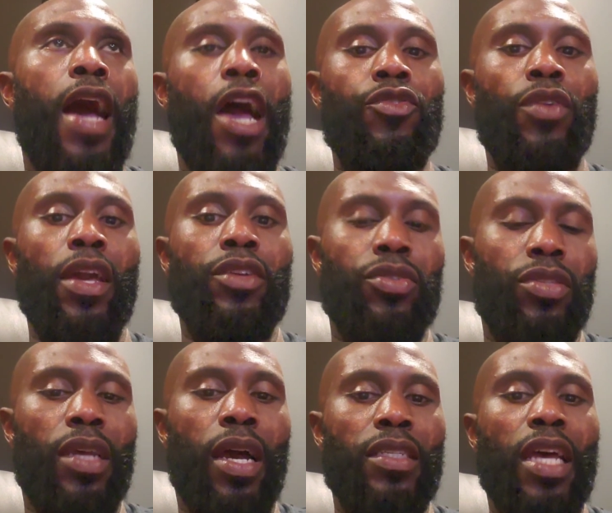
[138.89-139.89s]
how you
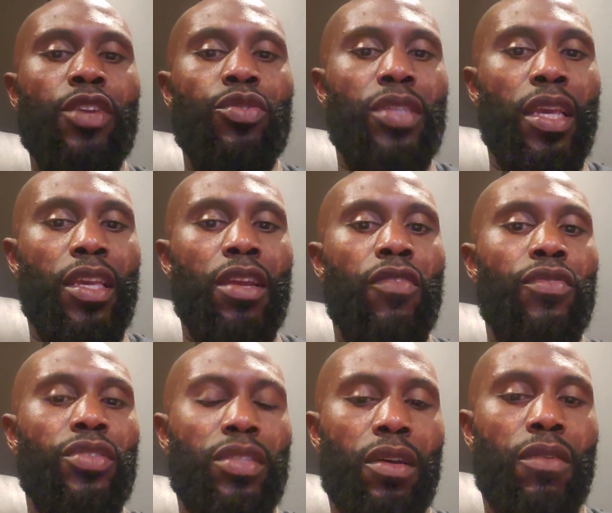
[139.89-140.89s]
exercise, how you take care
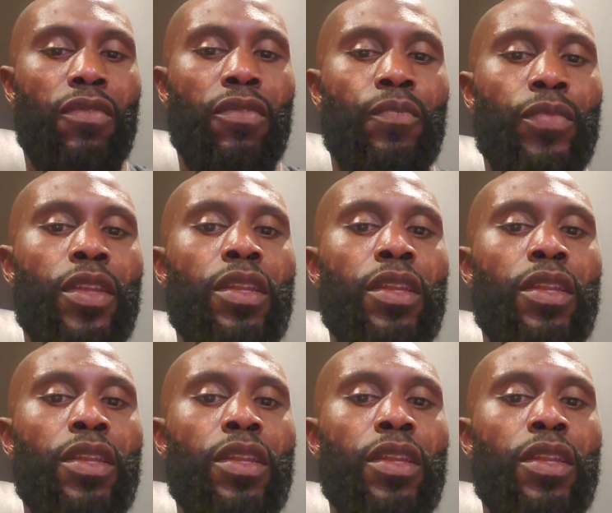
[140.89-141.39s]
of yourself,